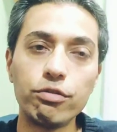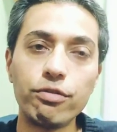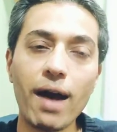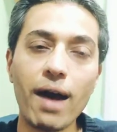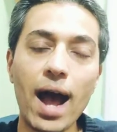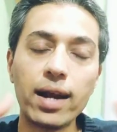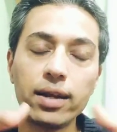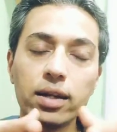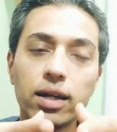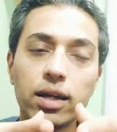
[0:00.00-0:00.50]

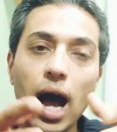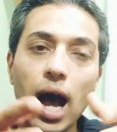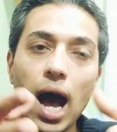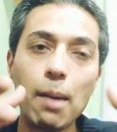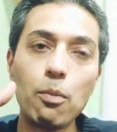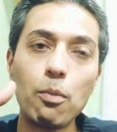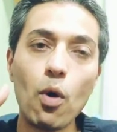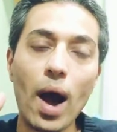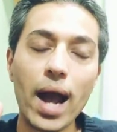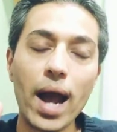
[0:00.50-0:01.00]
fat and
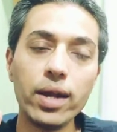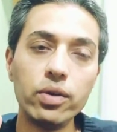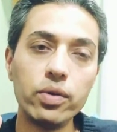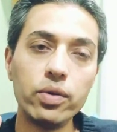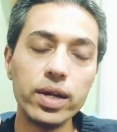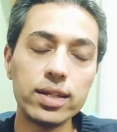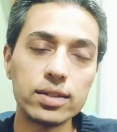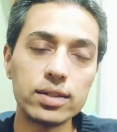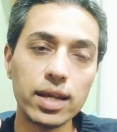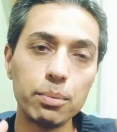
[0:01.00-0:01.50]

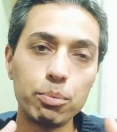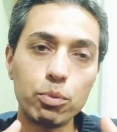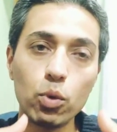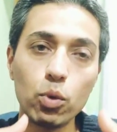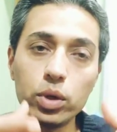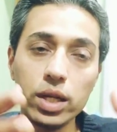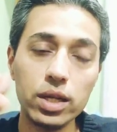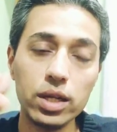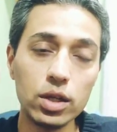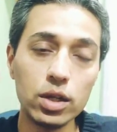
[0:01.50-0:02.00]
carbohydrates and
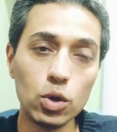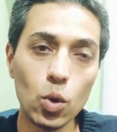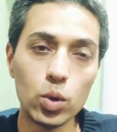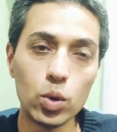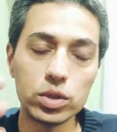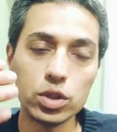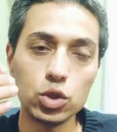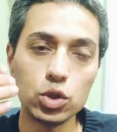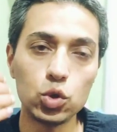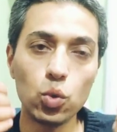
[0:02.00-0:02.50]
protein
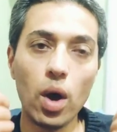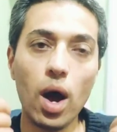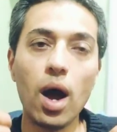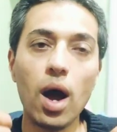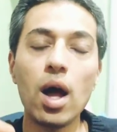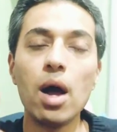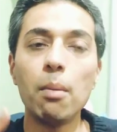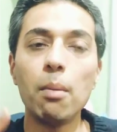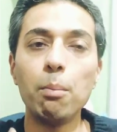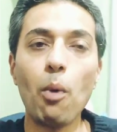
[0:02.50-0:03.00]
goes into
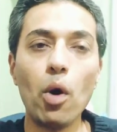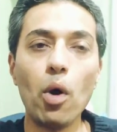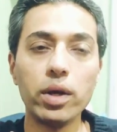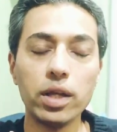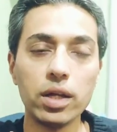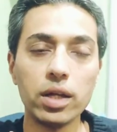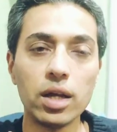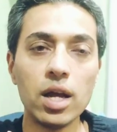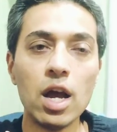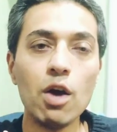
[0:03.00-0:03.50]
our
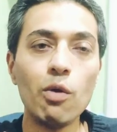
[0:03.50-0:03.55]
body